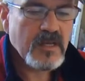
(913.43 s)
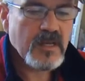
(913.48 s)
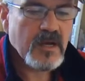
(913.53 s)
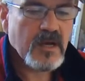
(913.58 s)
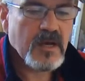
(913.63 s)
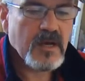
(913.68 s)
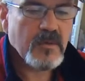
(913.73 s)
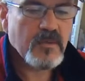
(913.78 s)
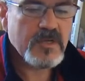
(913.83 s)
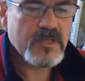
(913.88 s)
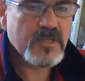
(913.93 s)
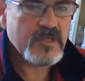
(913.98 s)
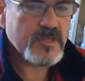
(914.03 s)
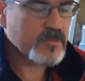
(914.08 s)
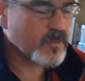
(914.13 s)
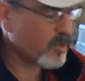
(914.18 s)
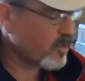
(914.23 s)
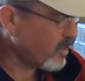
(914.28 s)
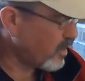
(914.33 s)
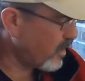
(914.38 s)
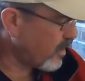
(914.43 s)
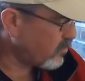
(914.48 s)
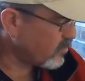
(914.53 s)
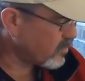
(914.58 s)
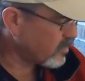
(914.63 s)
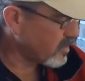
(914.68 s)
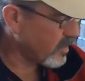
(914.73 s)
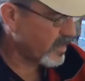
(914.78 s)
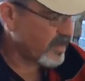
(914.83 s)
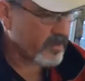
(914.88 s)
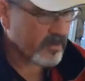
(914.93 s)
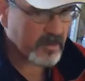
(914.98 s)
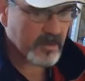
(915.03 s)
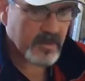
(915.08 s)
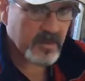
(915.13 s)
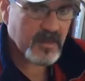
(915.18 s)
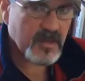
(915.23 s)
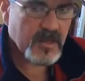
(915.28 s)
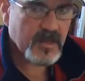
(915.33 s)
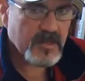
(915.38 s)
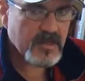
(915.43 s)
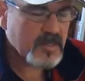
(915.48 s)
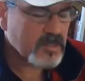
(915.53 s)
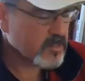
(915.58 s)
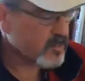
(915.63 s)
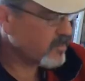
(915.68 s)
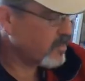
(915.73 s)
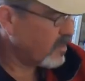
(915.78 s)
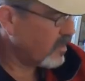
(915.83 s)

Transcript: which is about an ounce lighter than this.